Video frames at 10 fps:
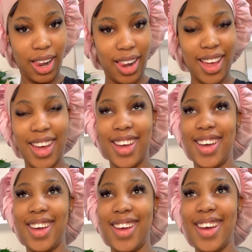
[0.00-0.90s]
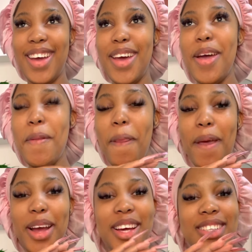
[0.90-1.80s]

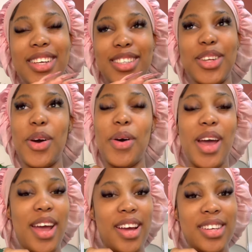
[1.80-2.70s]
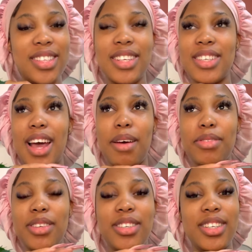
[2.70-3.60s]
Because there's no way, there's
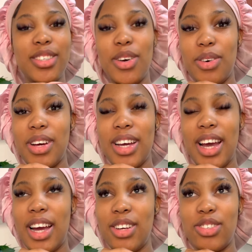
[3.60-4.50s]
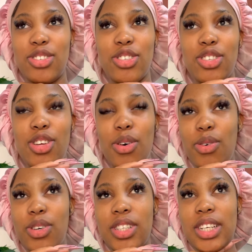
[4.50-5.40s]
absolutely no way. I looked so
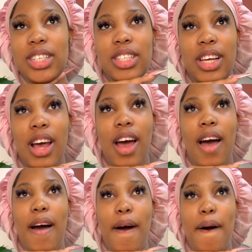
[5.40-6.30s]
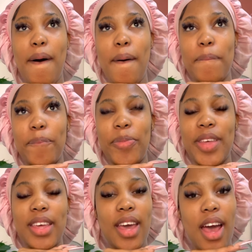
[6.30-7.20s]
gorgeous.
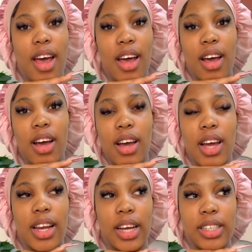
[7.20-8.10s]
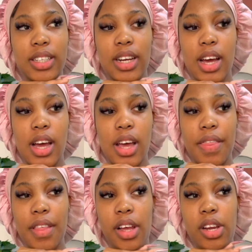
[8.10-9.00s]
Yeah, I had like dinner,
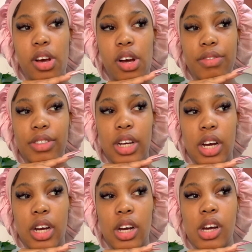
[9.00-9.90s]
and then after